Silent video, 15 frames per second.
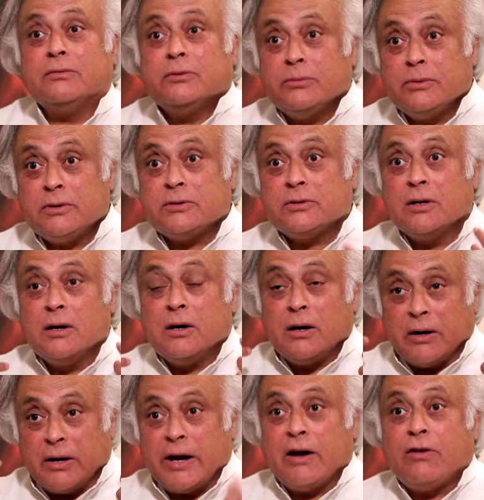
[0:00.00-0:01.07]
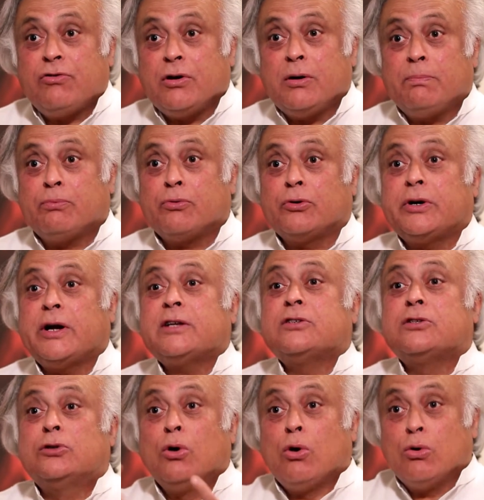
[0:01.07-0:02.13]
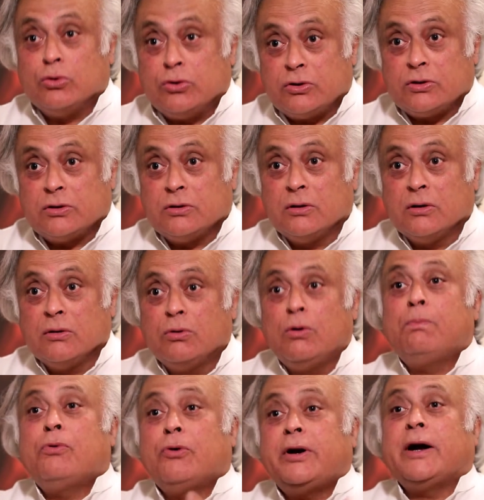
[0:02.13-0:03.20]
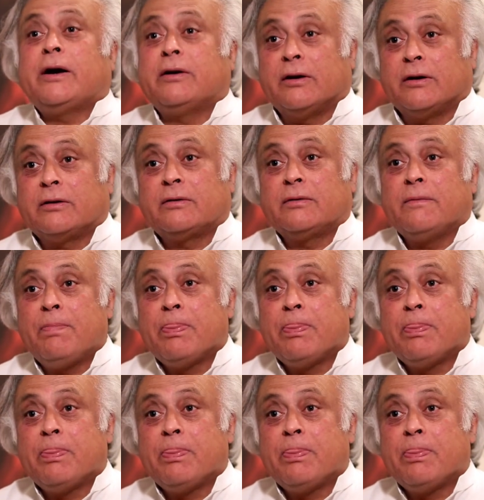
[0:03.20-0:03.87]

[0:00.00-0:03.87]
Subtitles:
It means nature protects those who protect it.